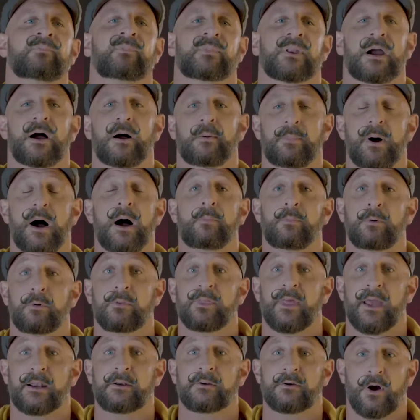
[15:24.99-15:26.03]
Bob will
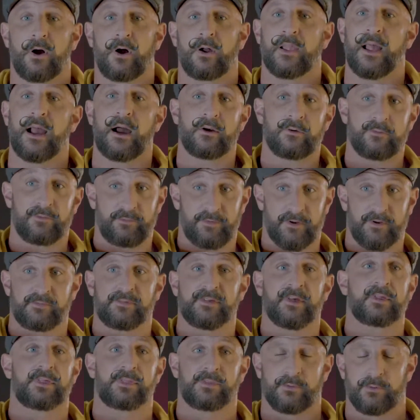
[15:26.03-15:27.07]
then call out
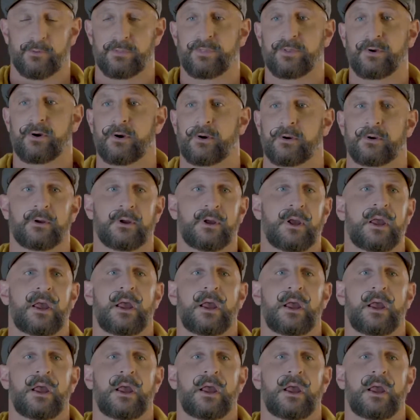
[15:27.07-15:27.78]
5th through 3rd.